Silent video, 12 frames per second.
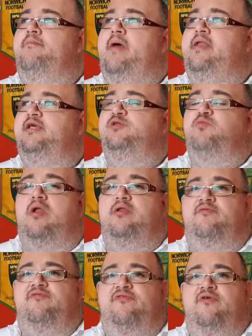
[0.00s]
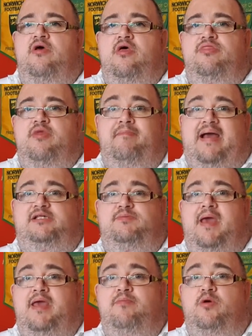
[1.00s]
and he's one of the
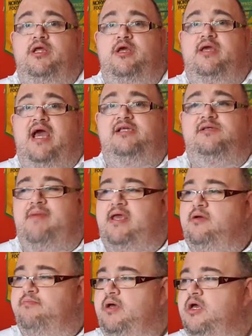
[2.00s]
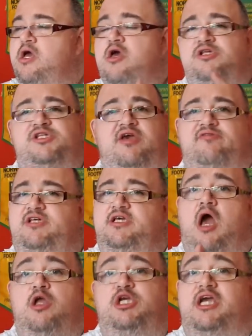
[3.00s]
best people in the UK to make them. But seriously,
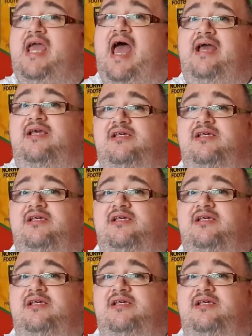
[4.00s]
go and check out